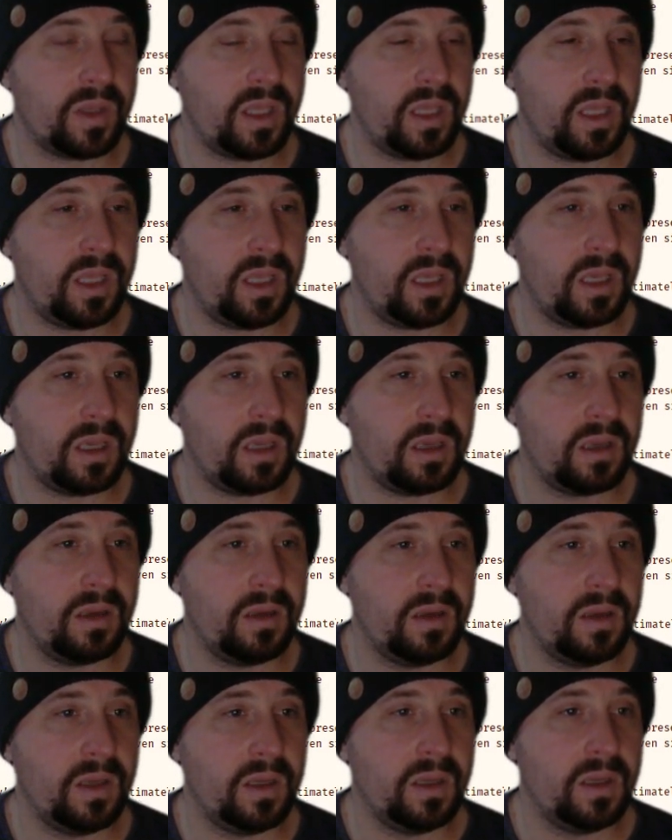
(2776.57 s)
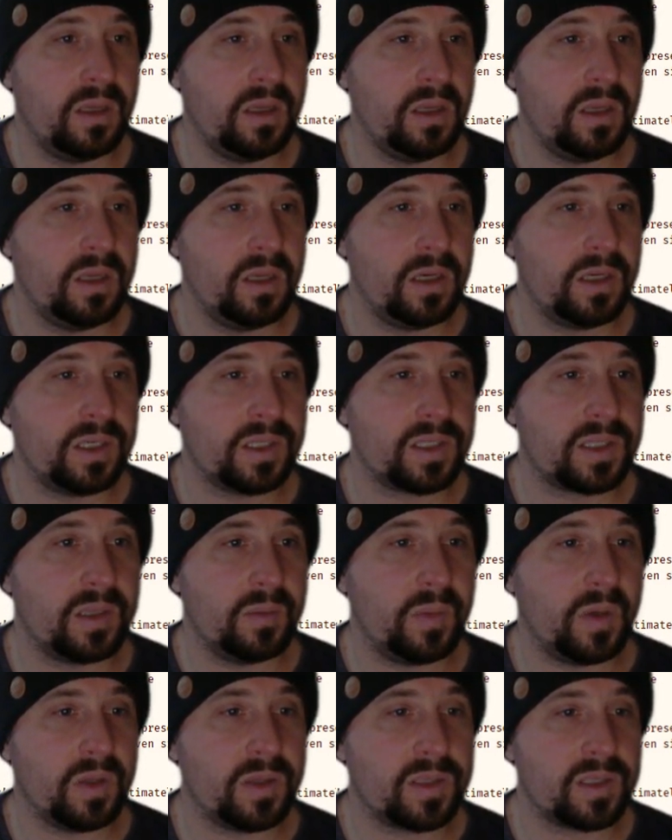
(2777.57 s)
here, just the
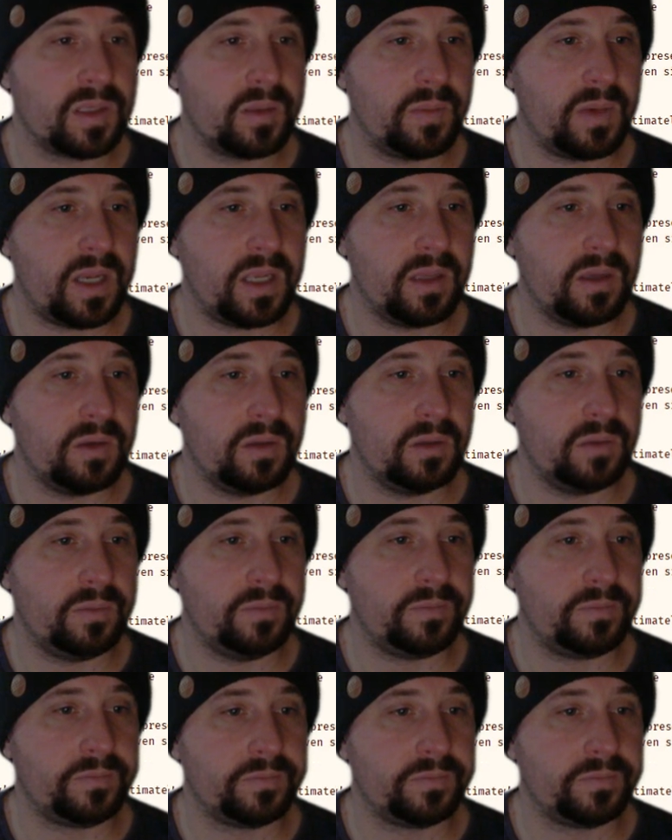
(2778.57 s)
monster manual.